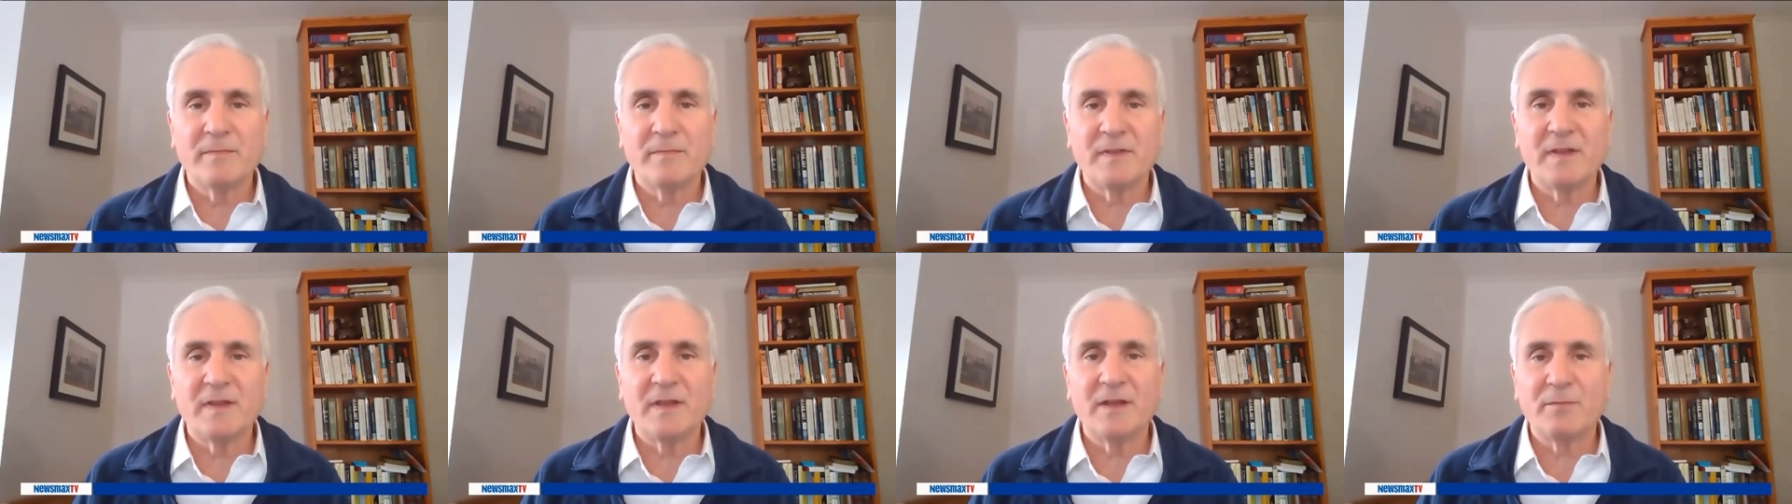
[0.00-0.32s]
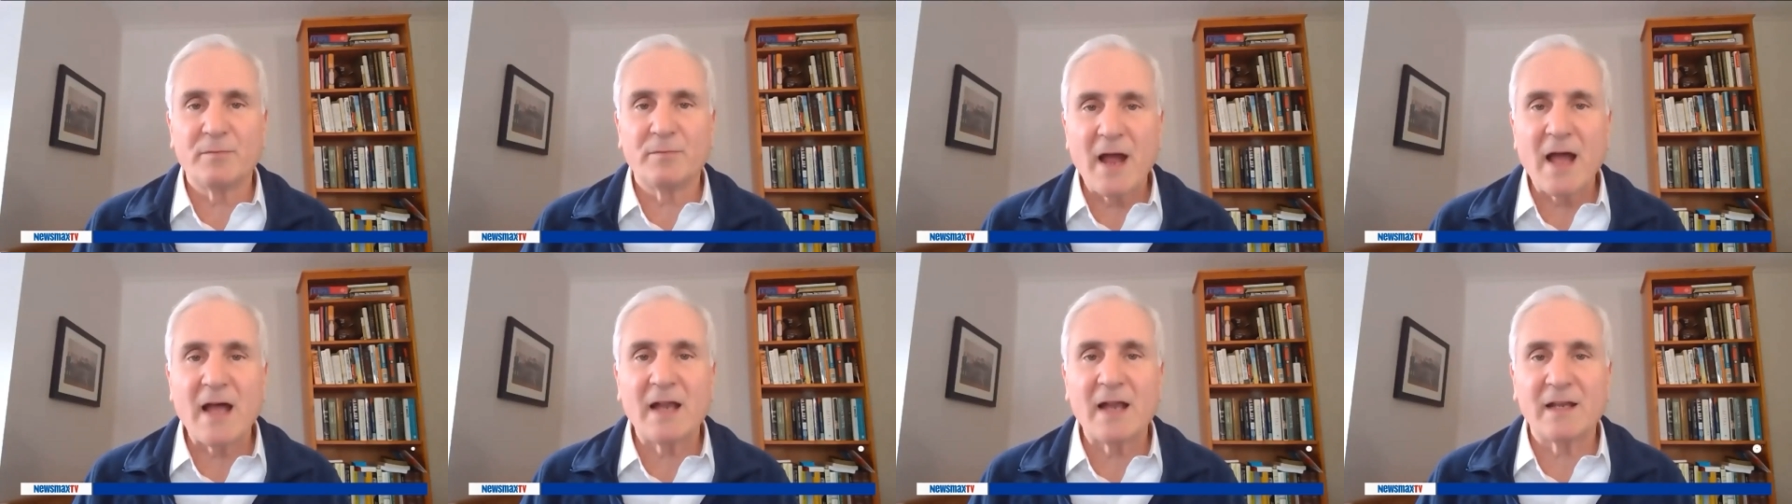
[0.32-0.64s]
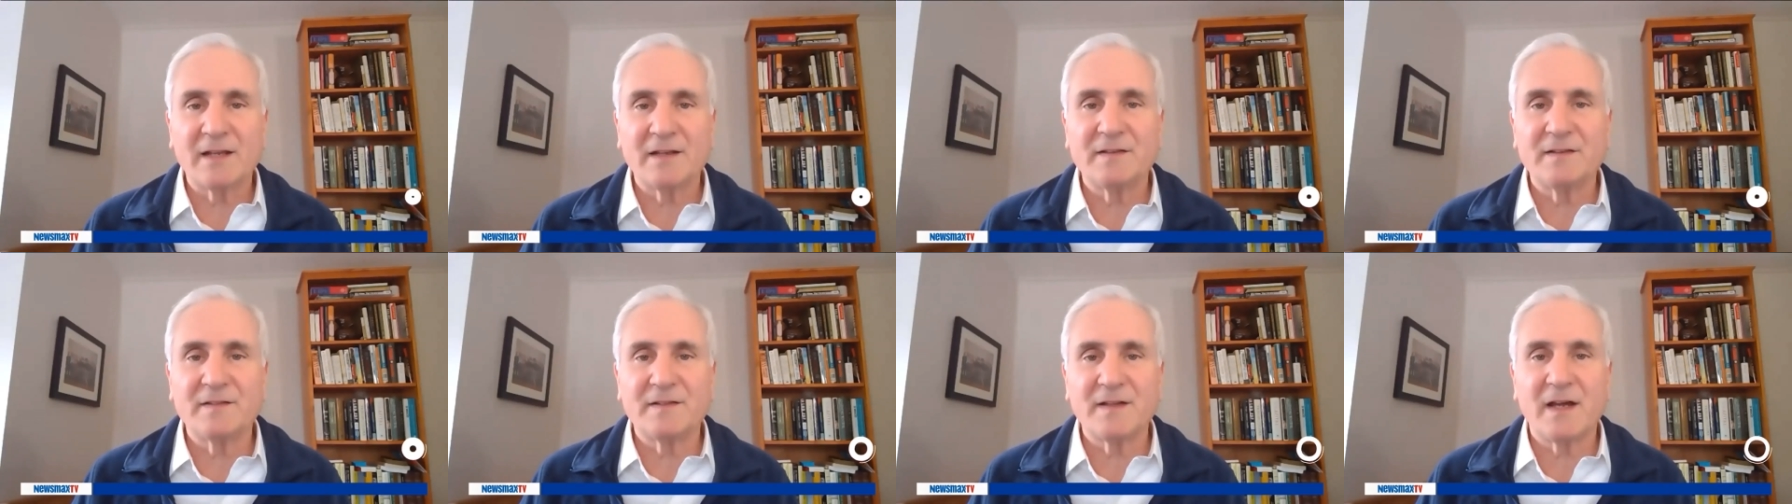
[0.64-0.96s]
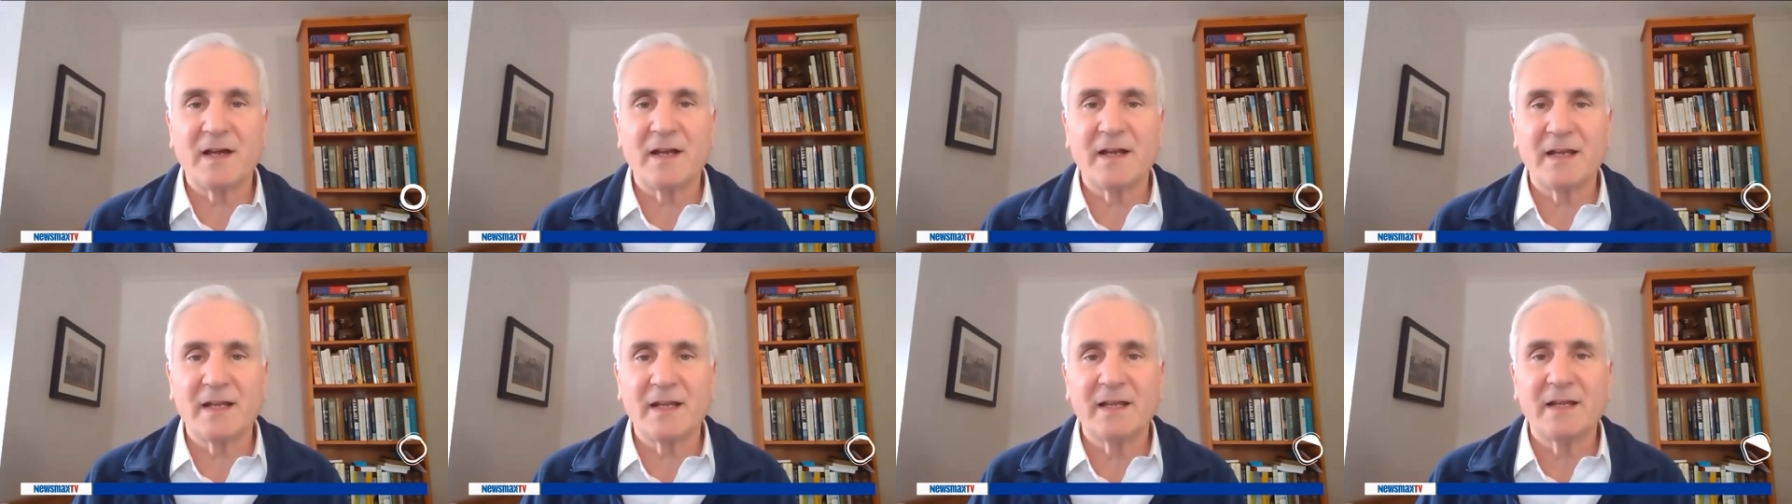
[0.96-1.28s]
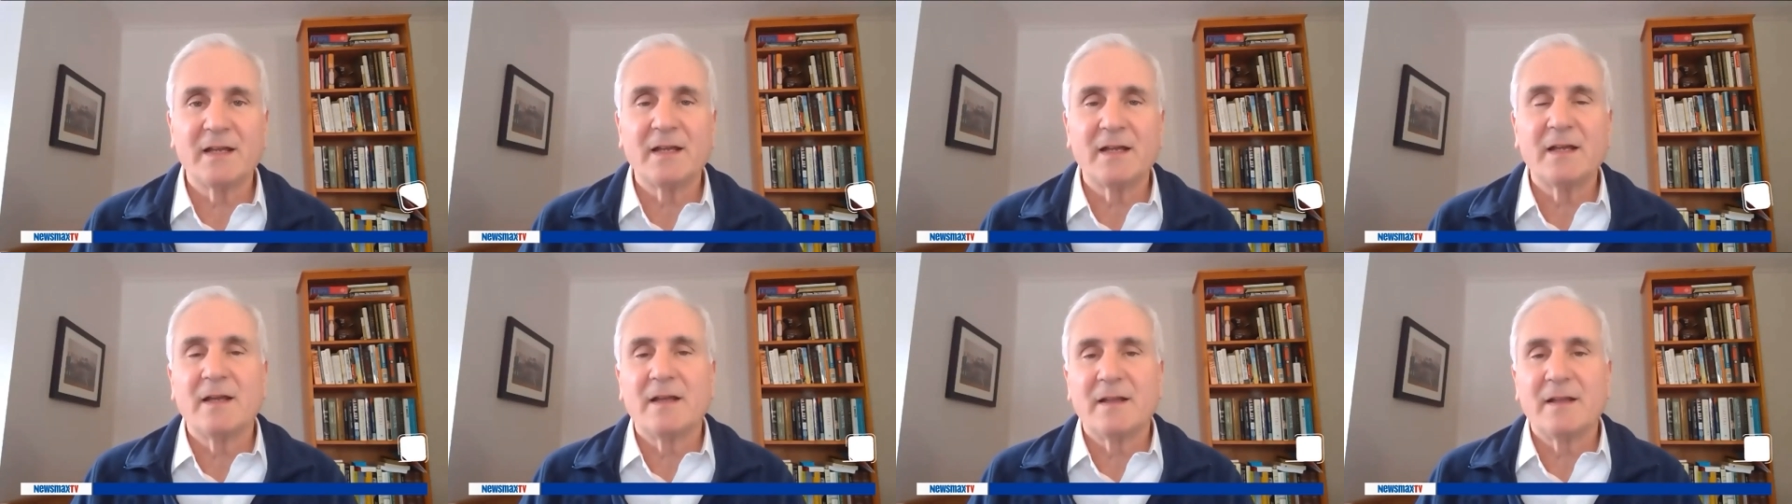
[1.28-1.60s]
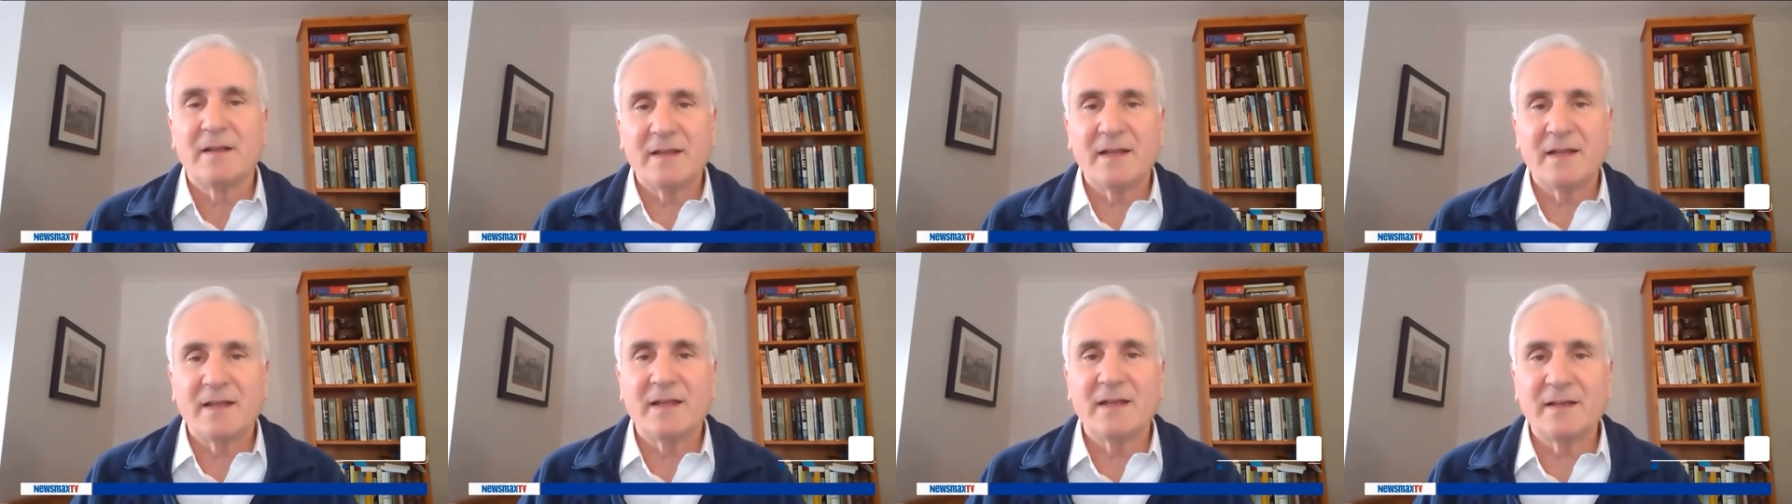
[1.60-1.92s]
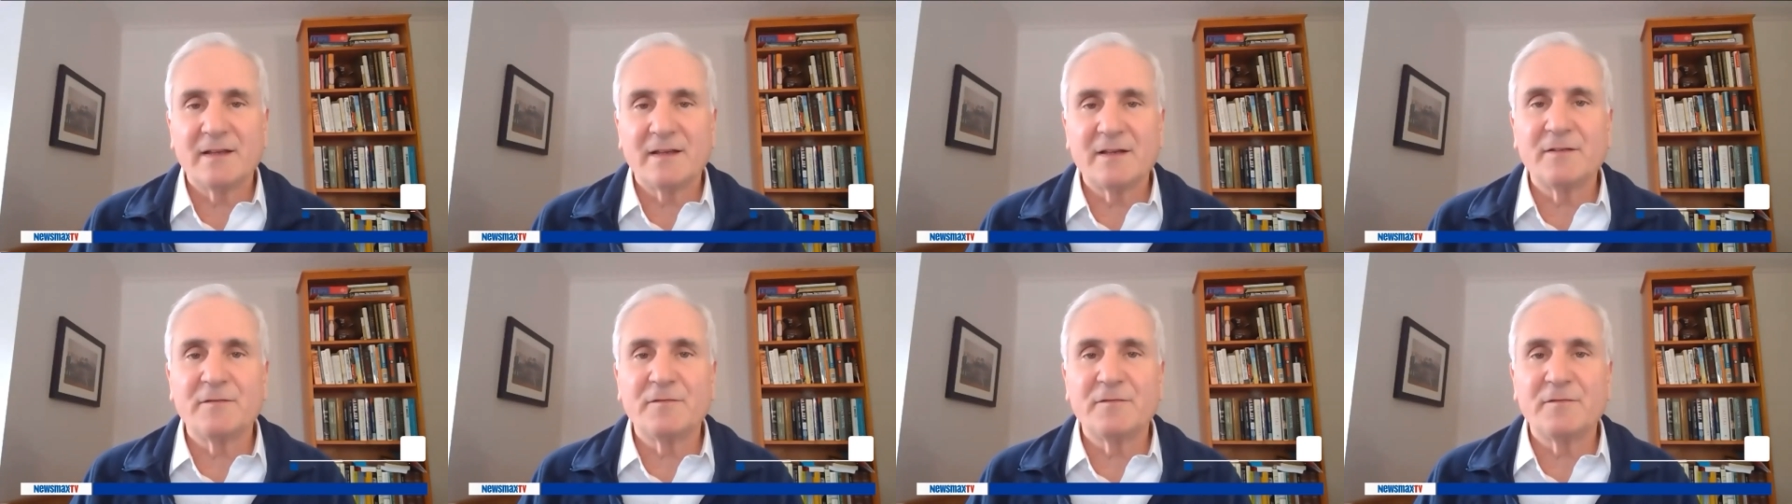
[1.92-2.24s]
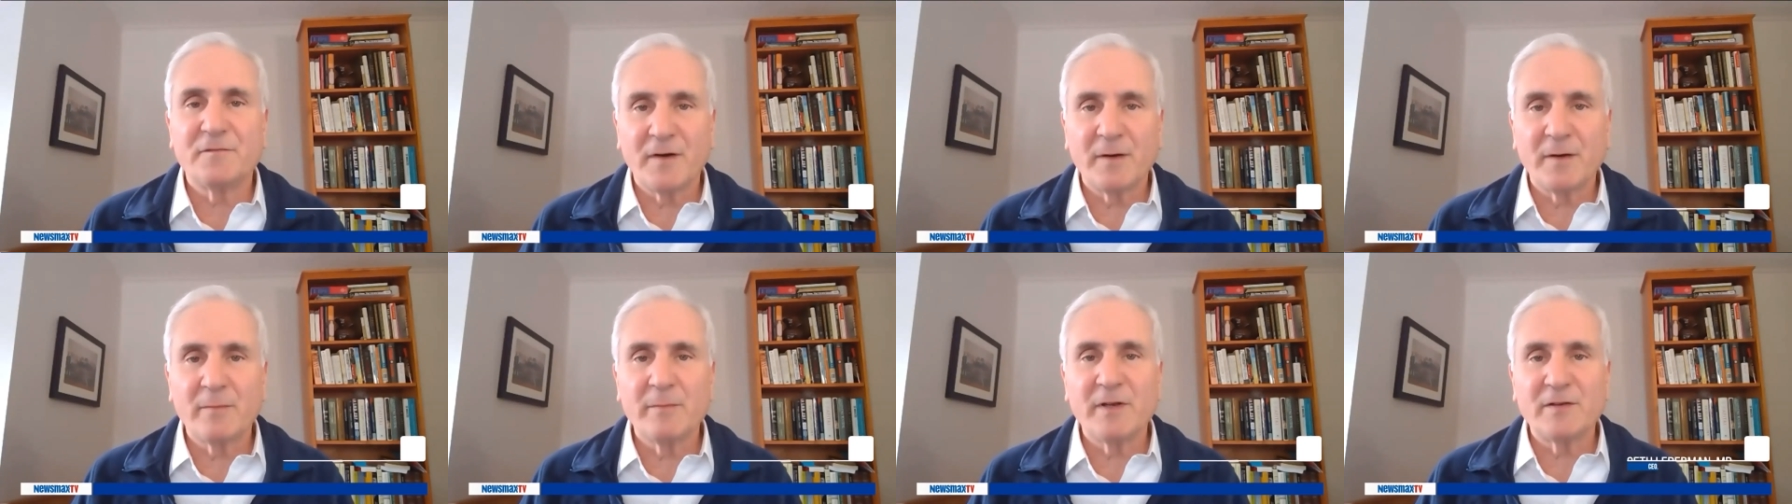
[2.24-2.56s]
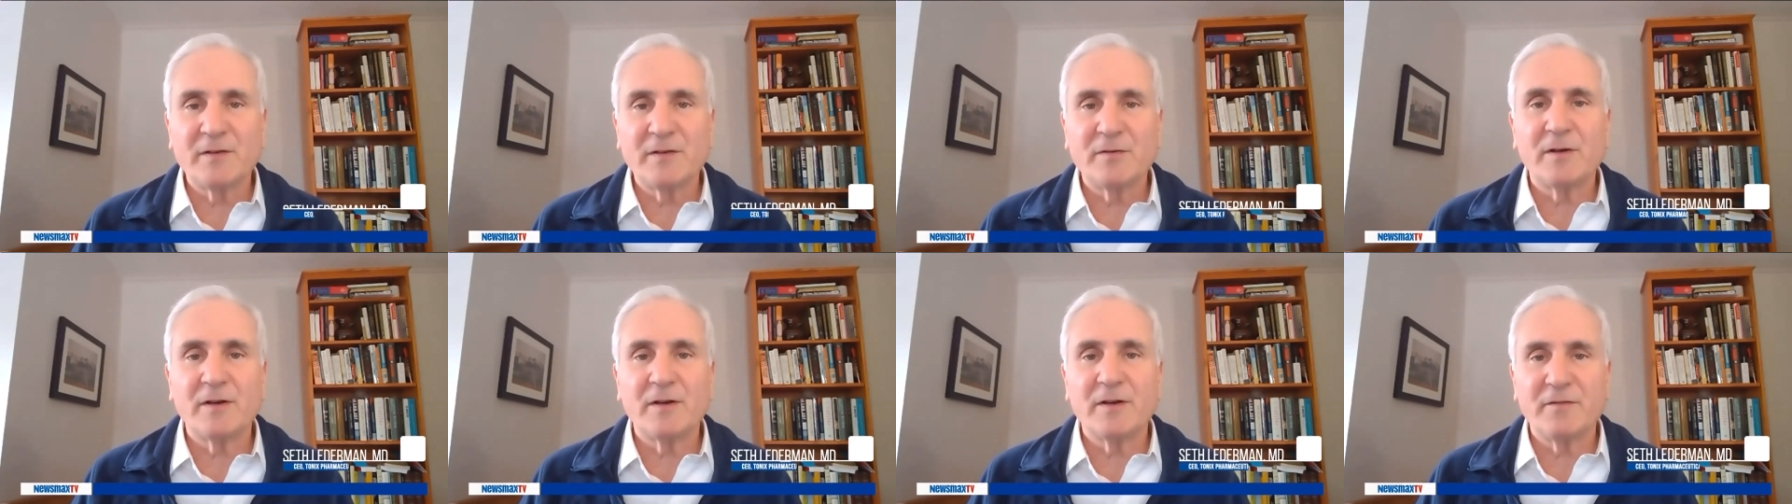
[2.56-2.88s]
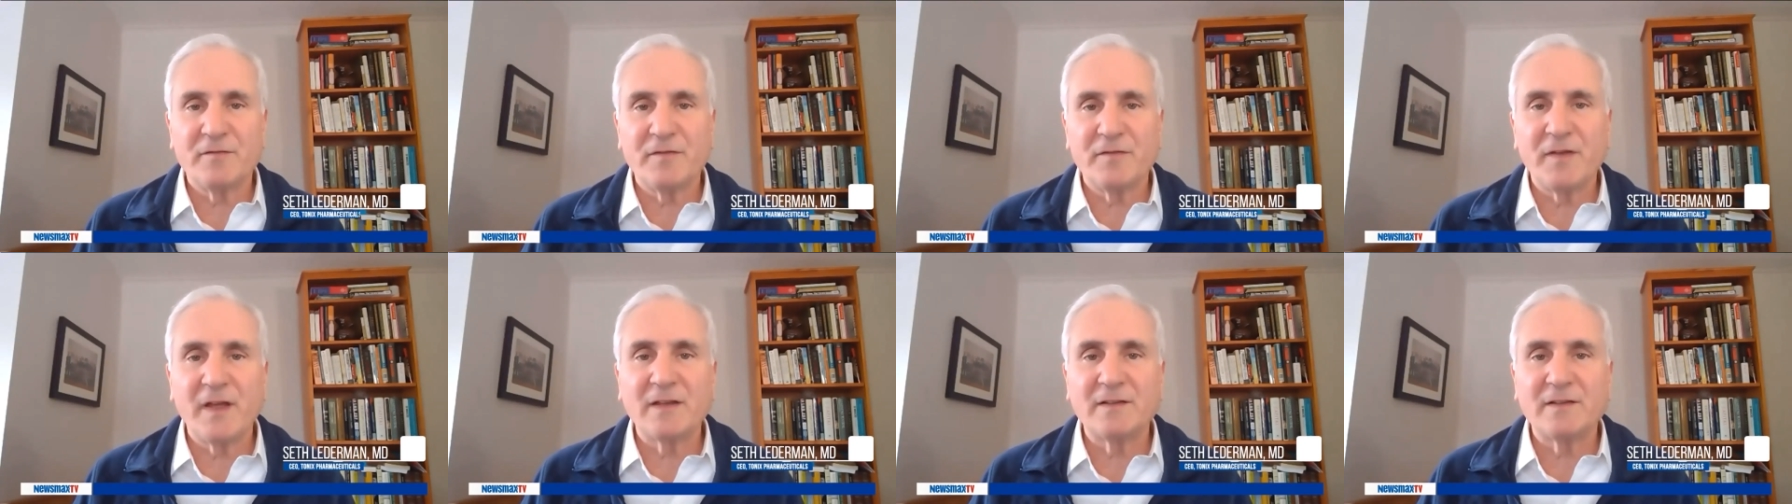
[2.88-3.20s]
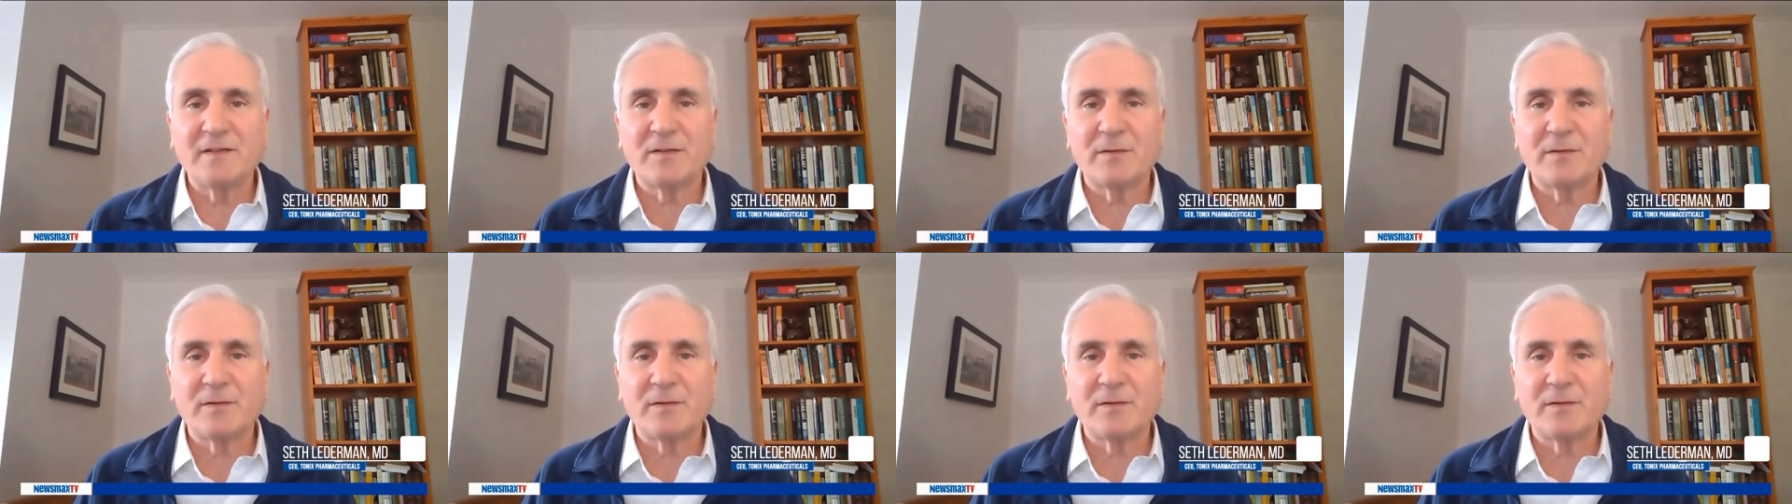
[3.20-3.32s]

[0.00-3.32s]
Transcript: the RALLY study, the confirmatory phase